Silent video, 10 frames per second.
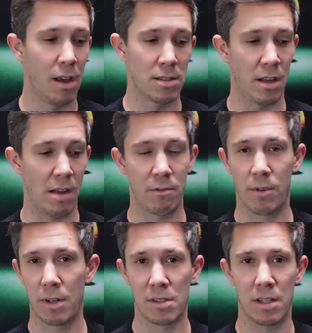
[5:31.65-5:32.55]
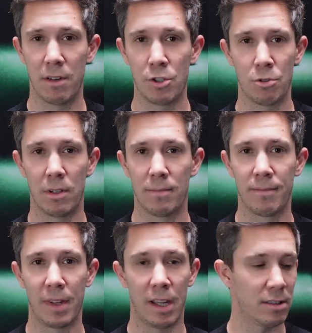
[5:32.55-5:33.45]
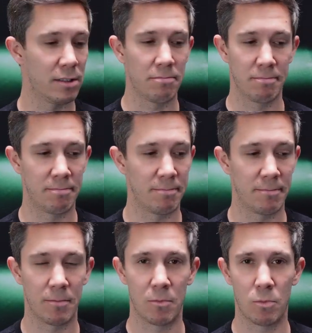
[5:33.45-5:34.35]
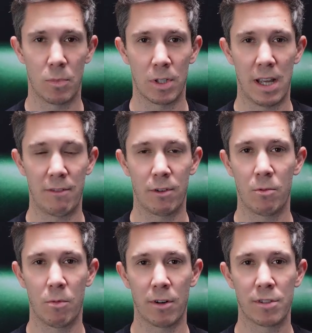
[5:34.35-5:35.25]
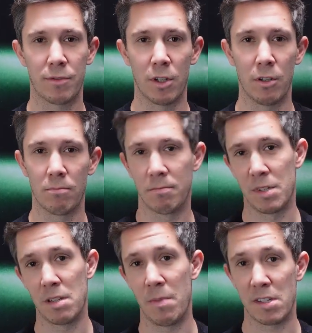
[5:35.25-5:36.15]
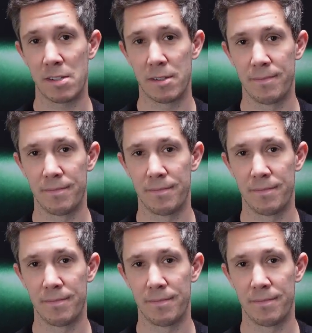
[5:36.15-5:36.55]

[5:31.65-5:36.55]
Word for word: So everyone is individual and whatever works for you is the best.